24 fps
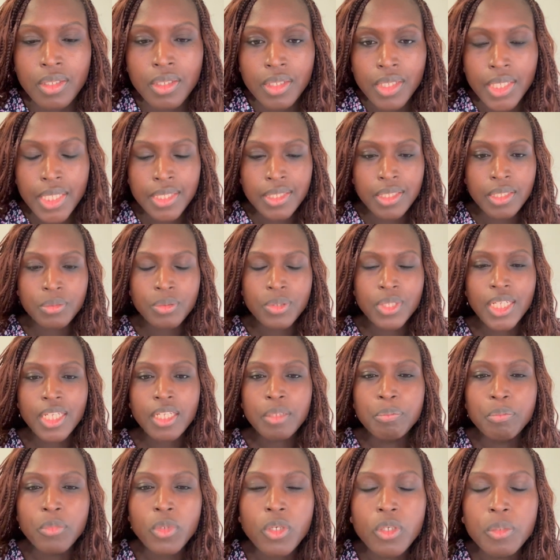And I would
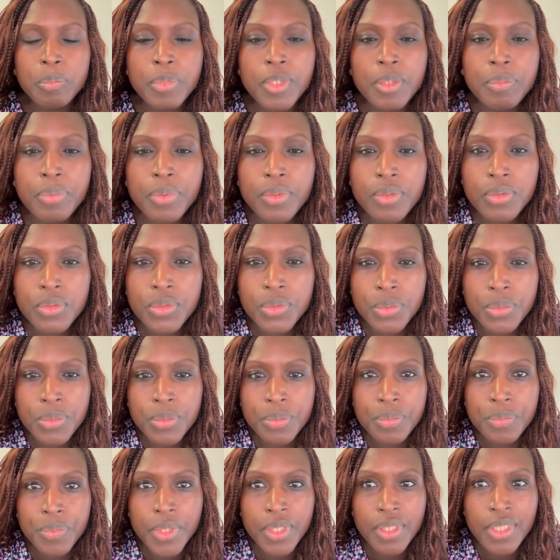like more people
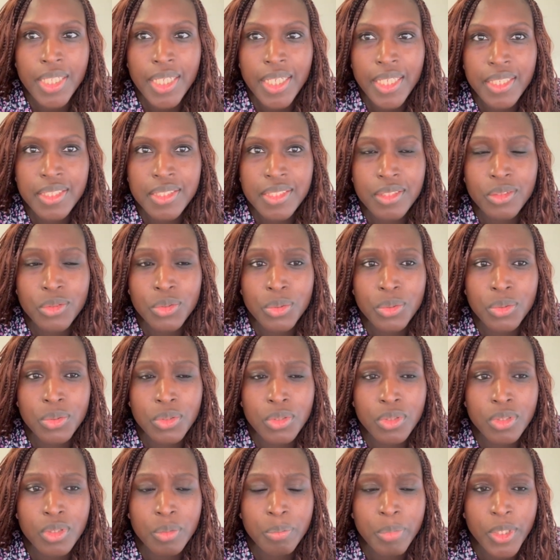to realize and to
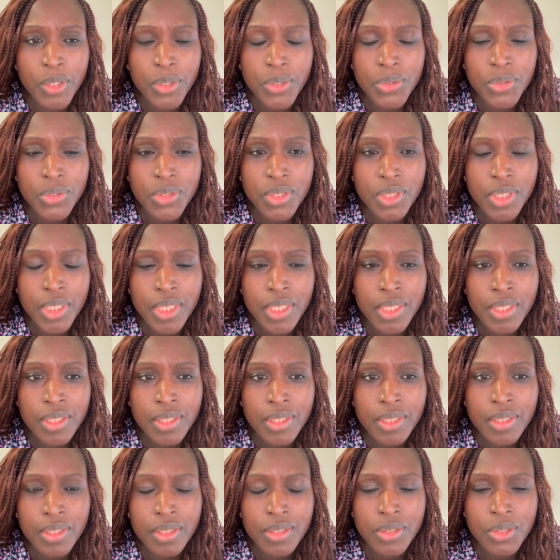know about,
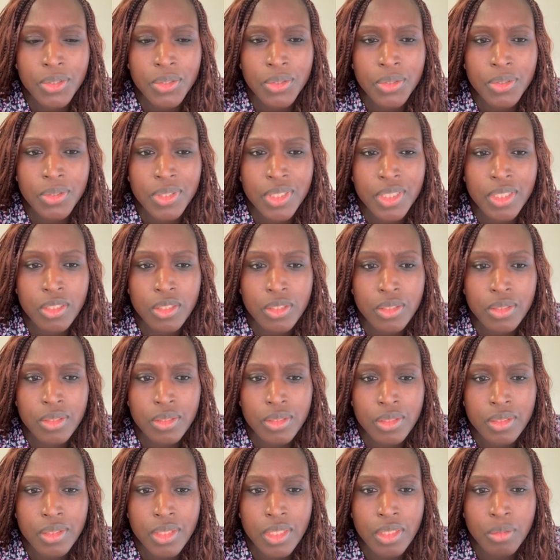
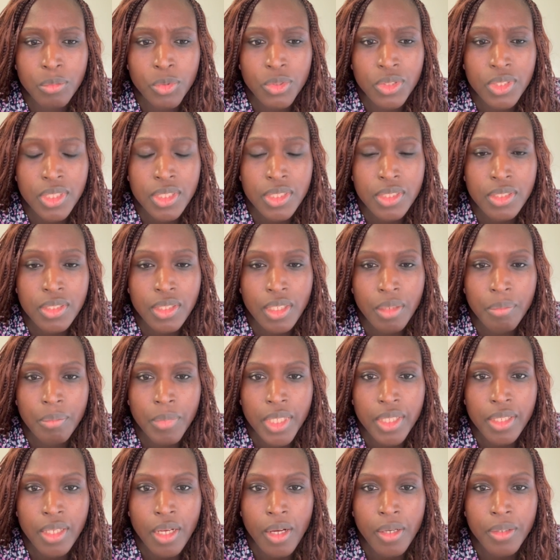the immune system
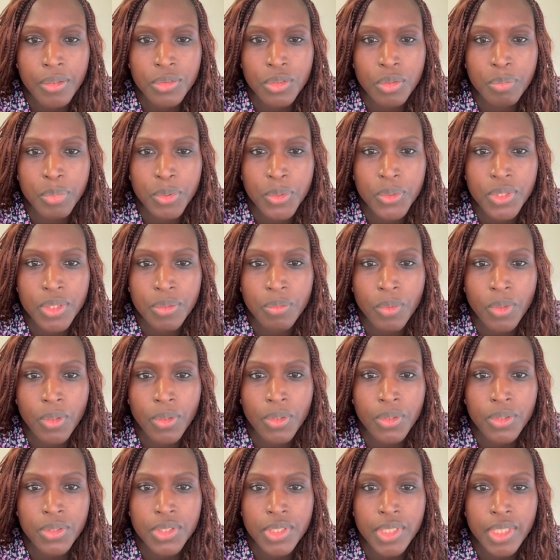and how the body
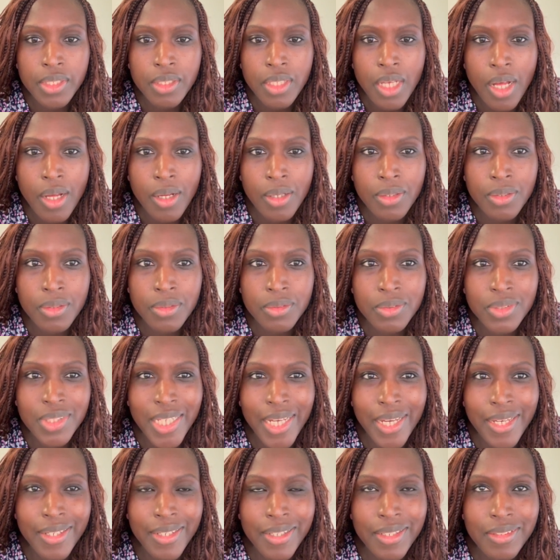works and how
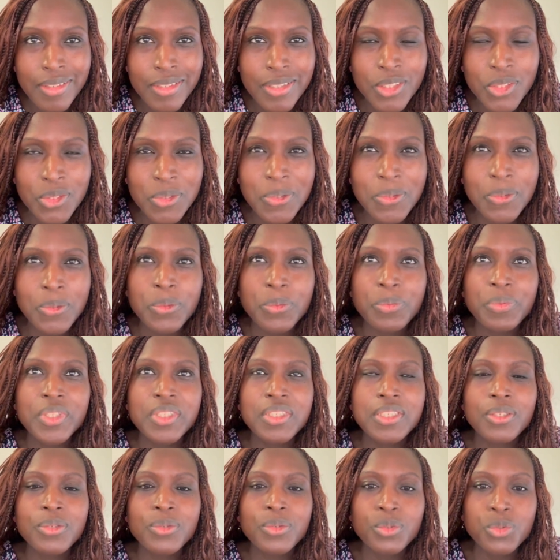diet is so
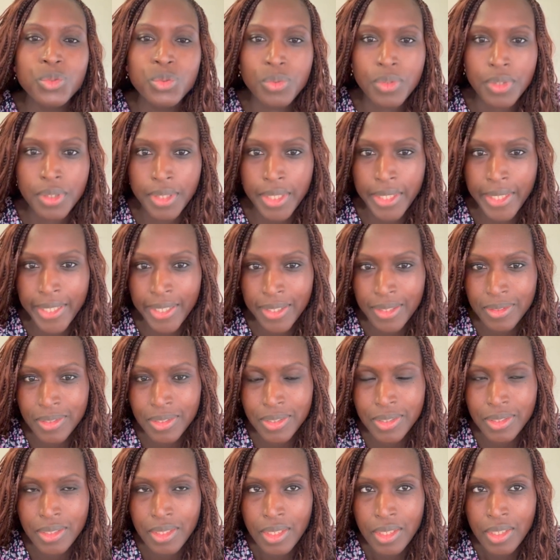critical to our
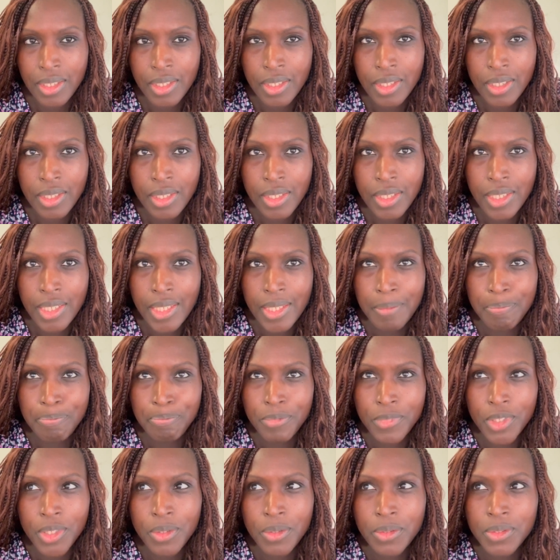health.
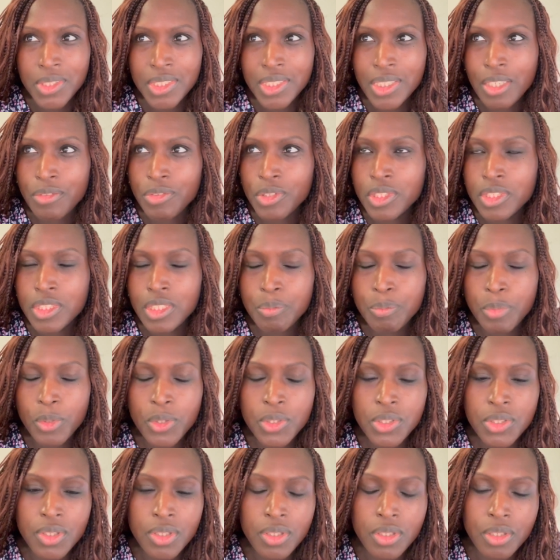
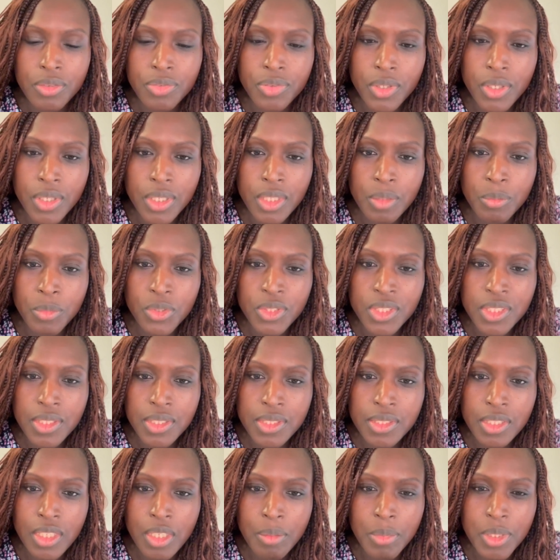70% of our immune
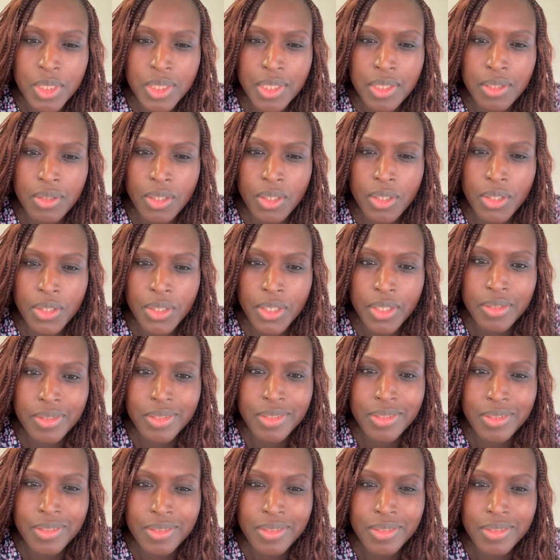system is in our gut,